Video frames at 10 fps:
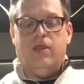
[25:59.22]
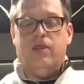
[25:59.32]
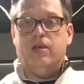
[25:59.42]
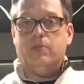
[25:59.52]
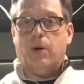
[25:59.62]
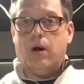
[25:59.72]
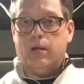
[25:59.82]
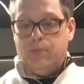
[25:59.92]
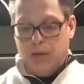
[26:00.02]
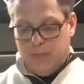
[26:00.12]
this part of
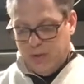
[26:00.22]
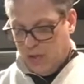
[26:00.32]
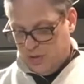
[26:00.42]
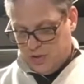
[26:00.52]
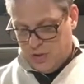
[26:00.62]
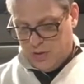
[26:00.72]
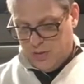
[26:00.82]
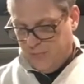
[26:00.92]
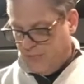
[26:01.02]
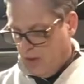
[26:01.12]
the puppet. I'll show you.
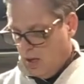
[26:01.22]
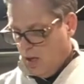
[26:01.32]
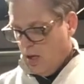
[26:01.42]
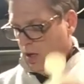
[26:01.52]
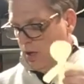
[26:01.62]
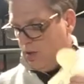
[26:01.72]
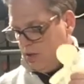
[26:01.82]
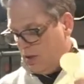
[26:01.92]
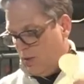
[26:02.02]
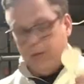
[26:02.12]

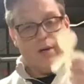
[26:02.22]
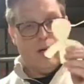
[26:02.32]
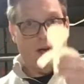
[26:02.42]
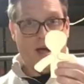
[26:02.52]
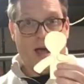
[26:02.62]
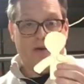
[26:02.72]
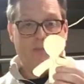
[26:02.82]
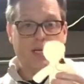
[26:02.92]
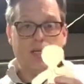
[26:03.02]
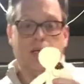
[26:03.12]
So I have
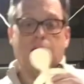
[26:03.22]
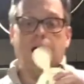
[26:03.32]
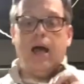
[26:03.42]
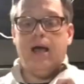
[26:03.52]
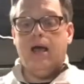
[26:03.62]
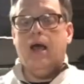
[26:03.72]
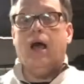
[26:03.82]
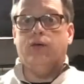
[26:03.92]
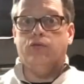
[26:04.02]
my little guy. I